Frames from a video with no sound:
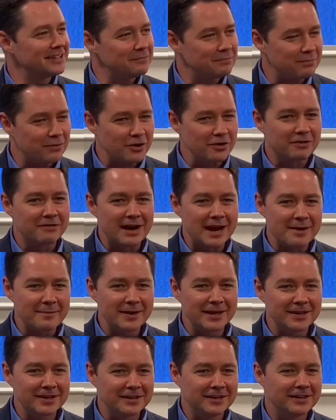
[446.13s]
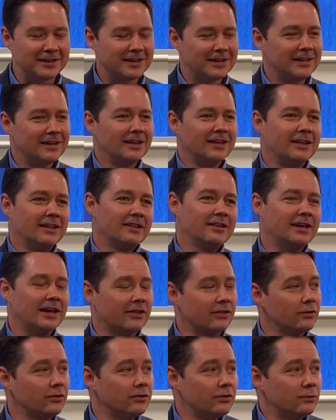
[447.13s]
and programming, and yeah,
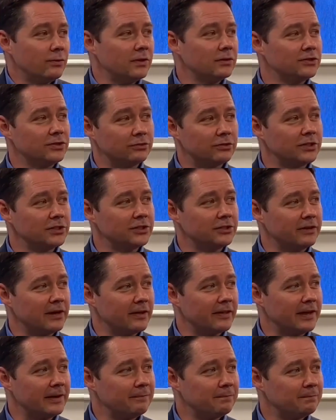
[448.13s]
the, the world's your oyster out there.